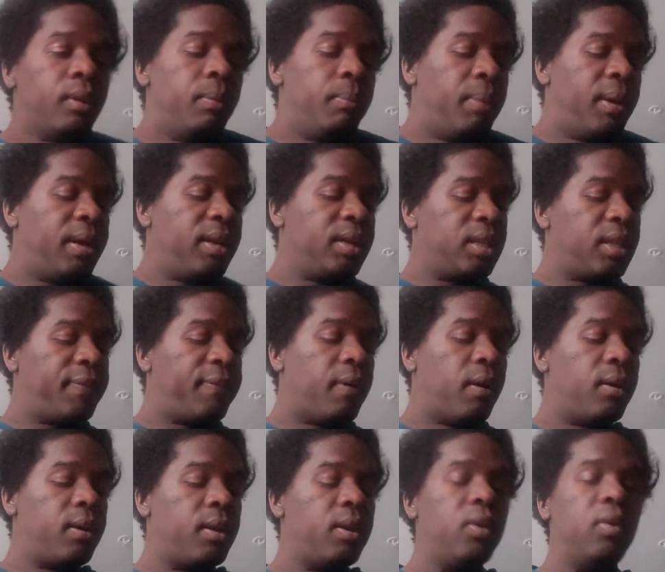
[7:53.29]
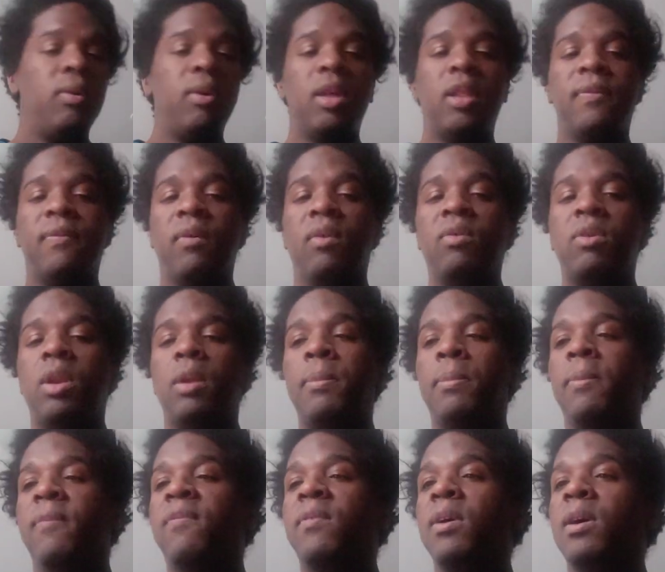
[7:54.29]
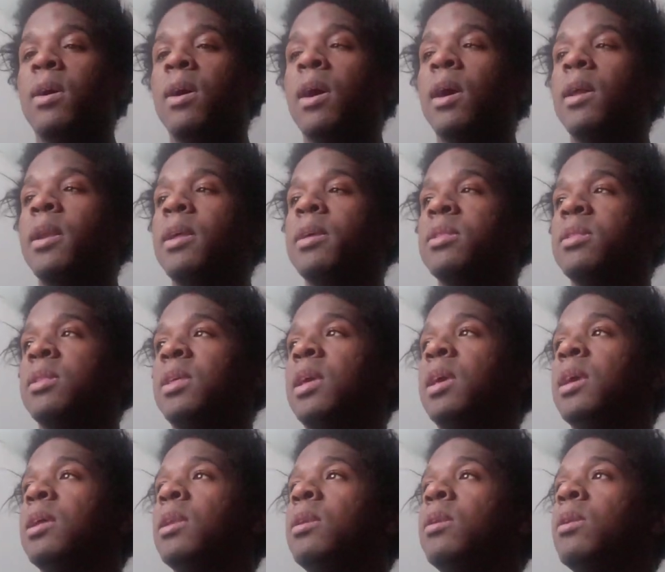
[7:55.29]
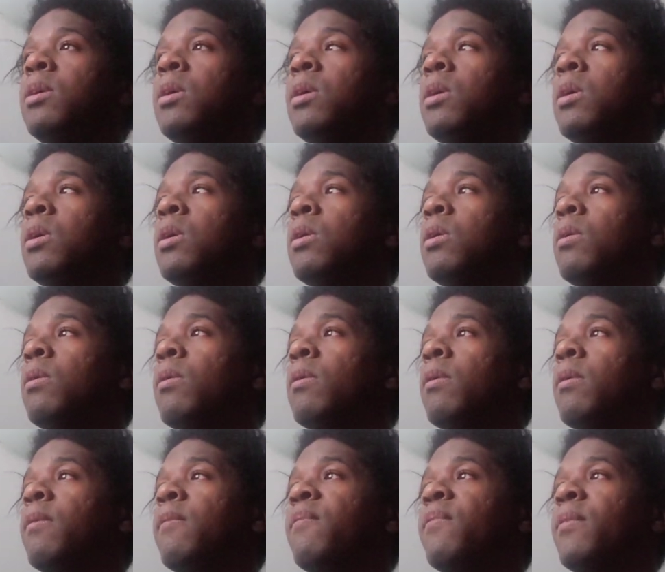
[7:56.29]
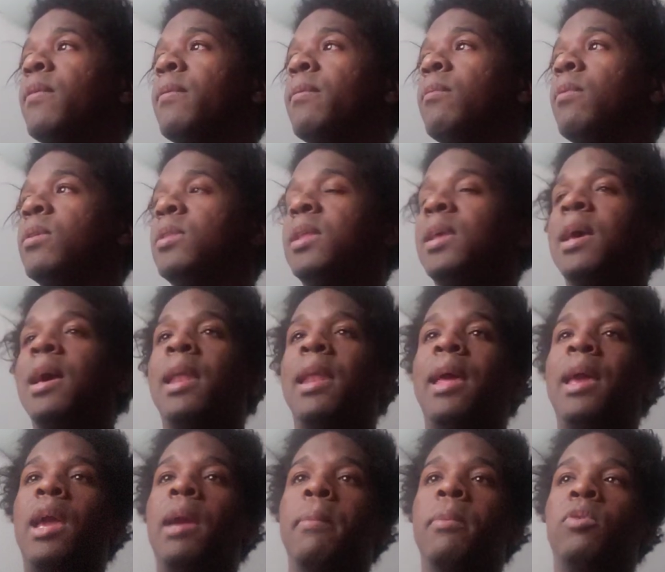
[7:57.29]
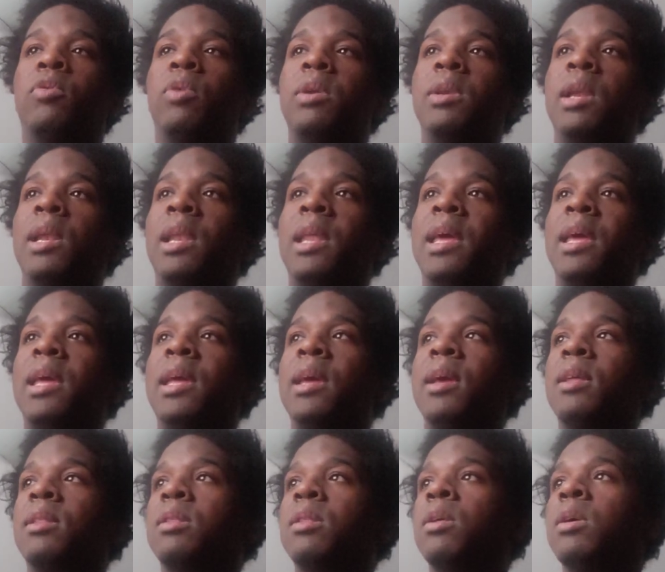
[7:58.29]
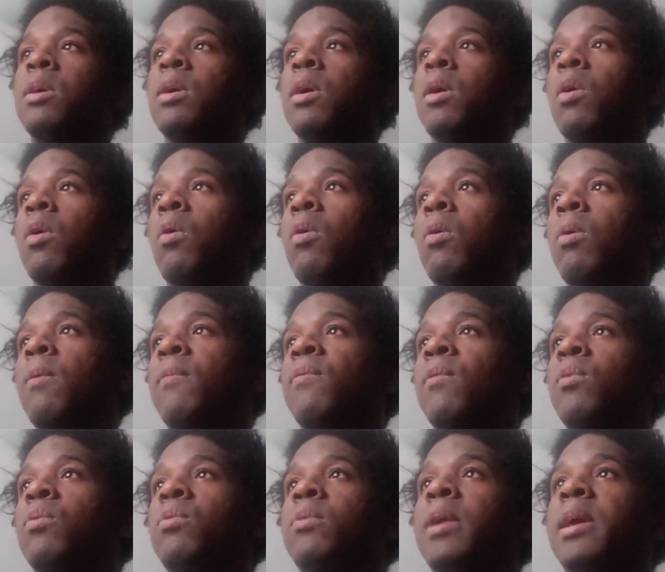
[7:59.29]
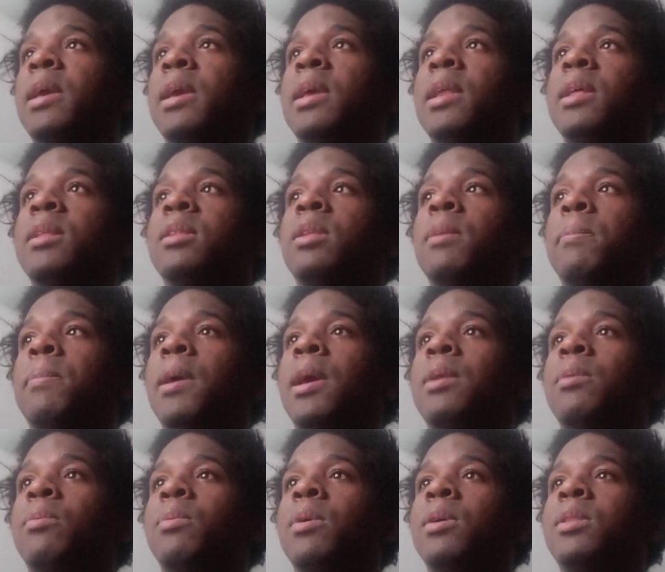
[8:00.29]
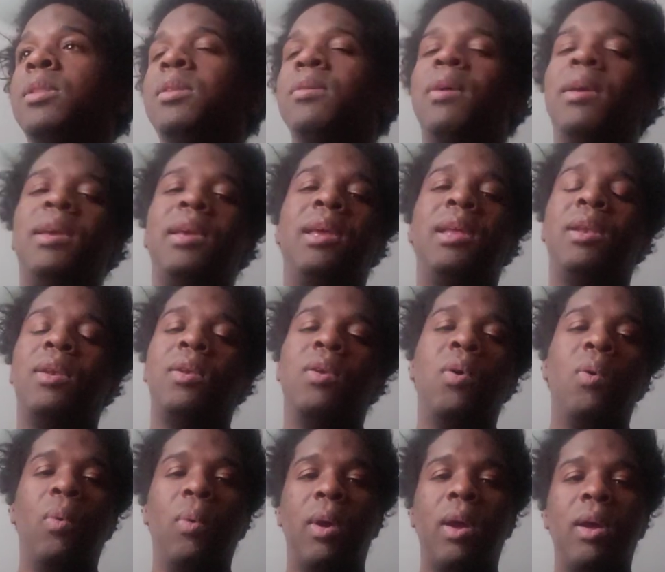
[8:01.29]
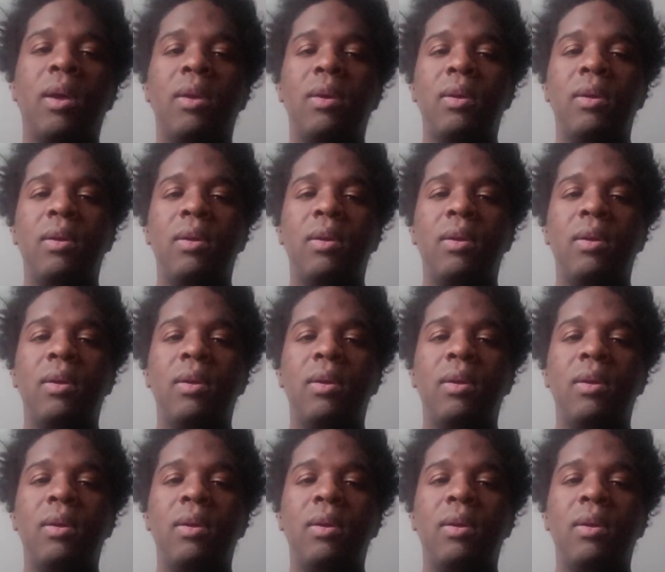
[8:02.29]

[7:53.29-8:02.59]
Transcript: Because if all you're doing is voting for the color of their skin, or for what they got hanging between their legs, or for who they get into bed with, you ain't getting nowhere.